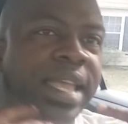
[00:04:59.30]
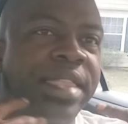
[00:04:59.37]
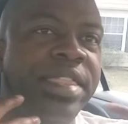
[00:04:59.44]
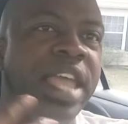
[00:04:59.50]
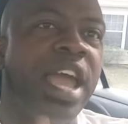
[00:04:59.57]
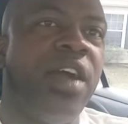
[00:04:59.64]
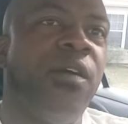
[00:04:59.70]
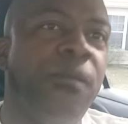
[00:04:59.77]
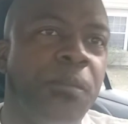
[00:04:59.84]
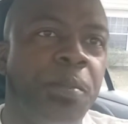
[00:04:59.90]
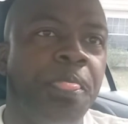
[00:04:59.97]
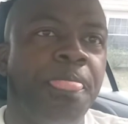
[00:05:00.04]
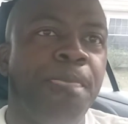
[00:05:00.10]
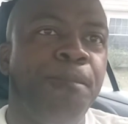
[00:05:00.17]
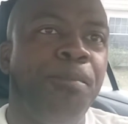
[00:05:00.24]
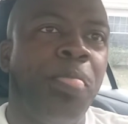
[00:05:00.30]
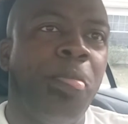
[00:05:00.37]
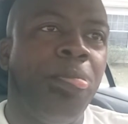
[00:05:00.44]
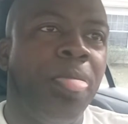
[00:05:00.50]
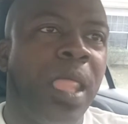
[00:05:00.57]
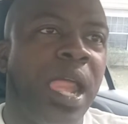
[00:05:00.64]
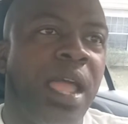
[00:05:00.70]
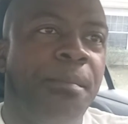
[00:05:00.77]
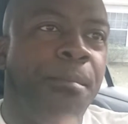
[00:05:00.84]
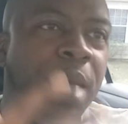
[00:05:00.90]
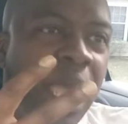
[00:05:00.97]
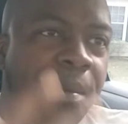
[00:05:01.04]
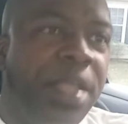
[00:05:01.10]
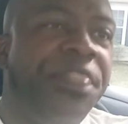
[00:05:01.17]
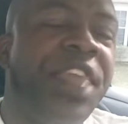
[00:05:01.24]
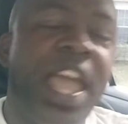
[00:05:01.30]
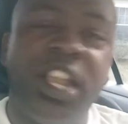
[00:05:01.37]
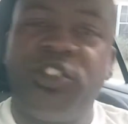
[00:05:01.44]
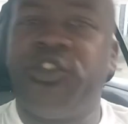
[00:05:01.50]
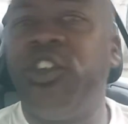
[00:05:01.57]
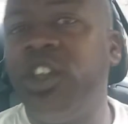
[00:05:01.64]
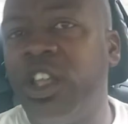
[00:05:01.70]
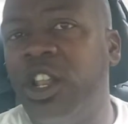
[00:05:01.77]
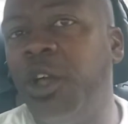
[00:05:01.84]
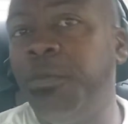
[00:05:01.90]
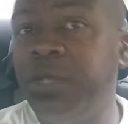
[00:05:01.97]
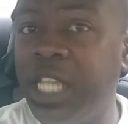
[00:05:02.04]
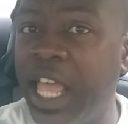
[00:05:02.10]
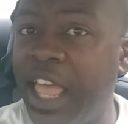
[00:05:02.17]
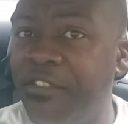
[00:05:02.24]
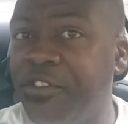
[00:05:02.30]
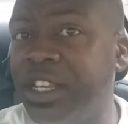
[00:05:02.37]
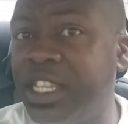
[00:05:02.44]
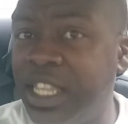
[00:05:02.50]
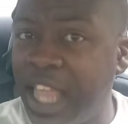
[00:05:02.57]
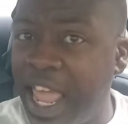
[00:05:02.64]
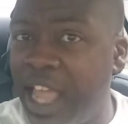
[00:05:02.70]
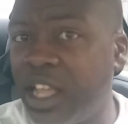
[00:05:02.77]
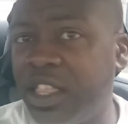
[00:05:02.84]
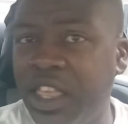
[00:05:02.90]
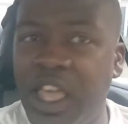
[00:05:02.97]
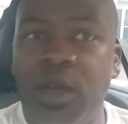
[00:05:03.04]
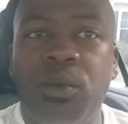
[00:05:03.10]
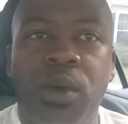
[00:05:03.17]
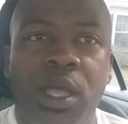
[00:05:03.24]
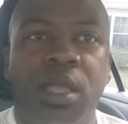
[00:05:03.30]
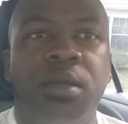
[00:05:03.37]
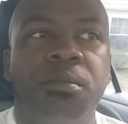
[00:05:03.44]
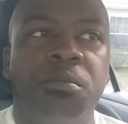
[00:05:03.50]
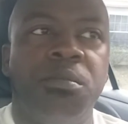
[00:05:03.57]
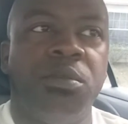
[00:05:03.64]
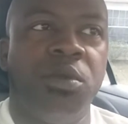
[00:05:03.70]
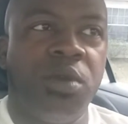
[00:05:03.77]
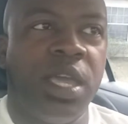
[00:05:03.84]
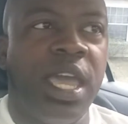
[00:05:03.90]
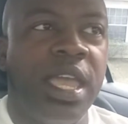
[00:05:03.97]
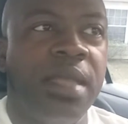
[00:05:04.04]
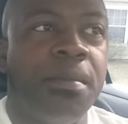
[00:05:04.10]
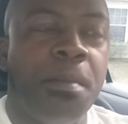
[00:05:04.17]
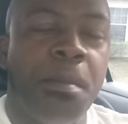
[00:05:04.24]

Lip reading: Now, maybe that triggered him to act that way. Okay,